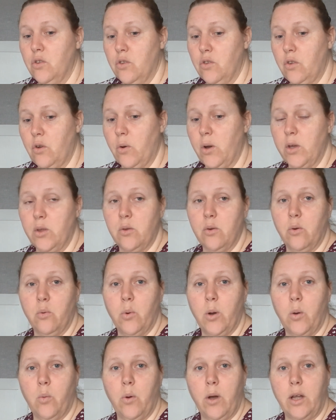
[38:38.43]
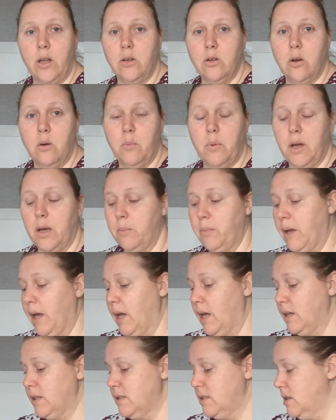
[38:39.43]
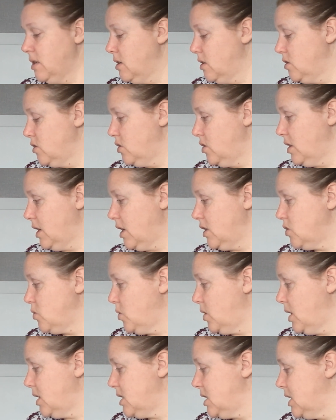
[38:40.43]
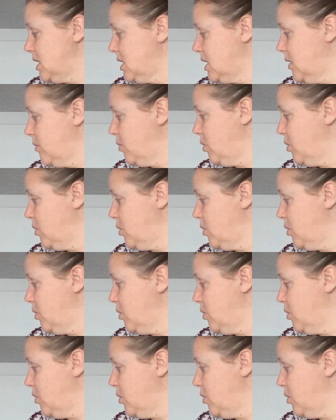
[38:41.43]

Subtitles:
So I thought, well, why not buy bags? So that's what I did. I